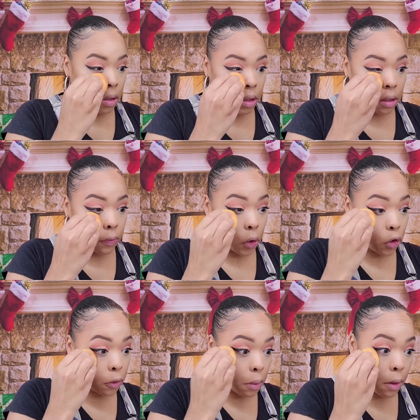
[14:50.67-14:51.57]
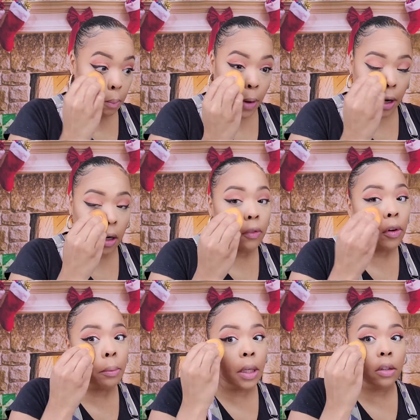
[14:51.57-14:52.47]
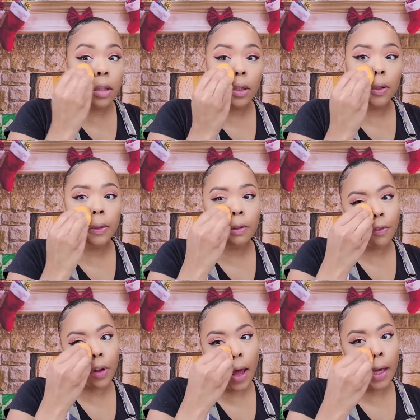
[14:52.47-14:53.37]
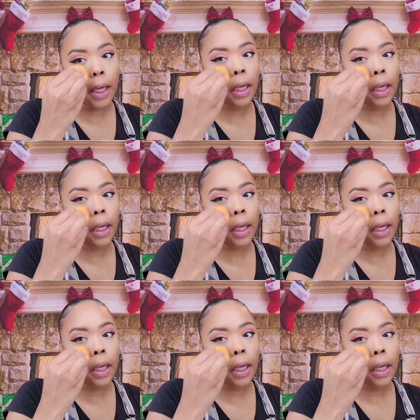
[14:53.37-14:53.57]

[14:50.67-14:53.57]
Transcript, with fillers: this feels better for me to use the flat